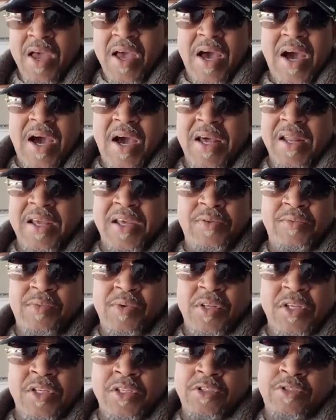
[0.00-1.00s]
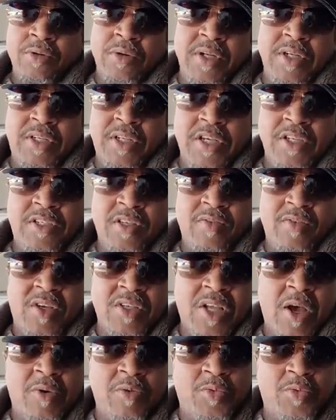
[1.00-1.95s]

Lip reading: I didn't really enjoy the taste of it because I